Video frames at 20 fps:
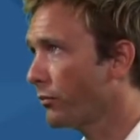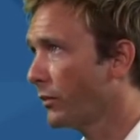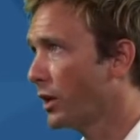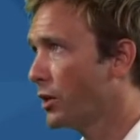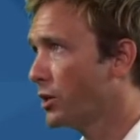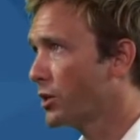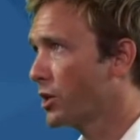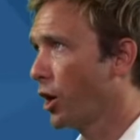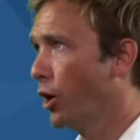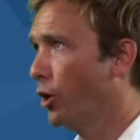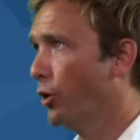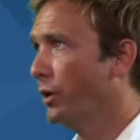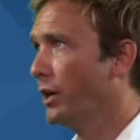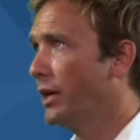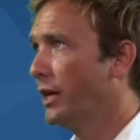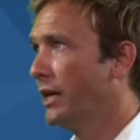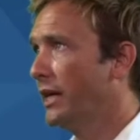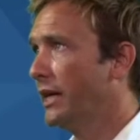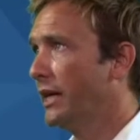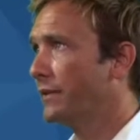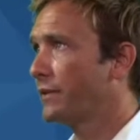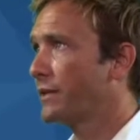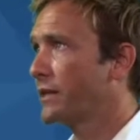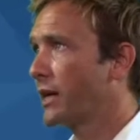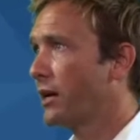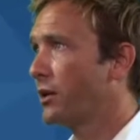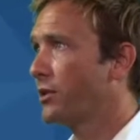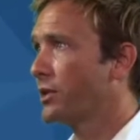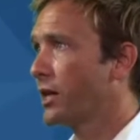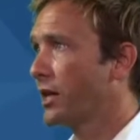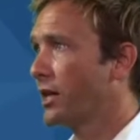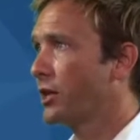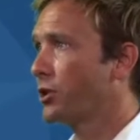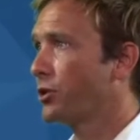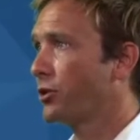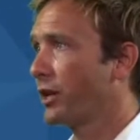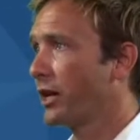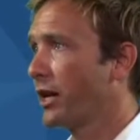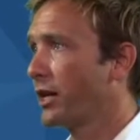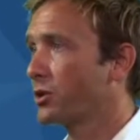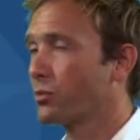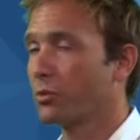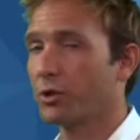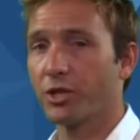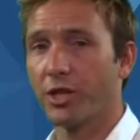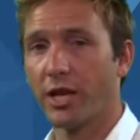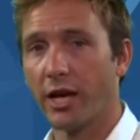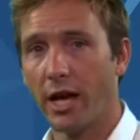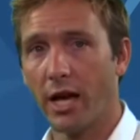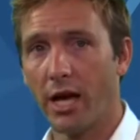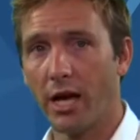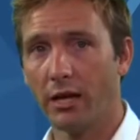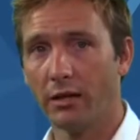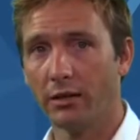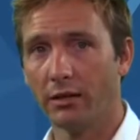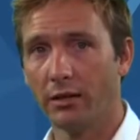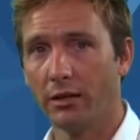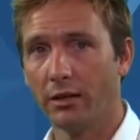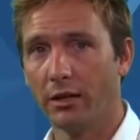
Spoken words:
So, if cells are literally us, which they are,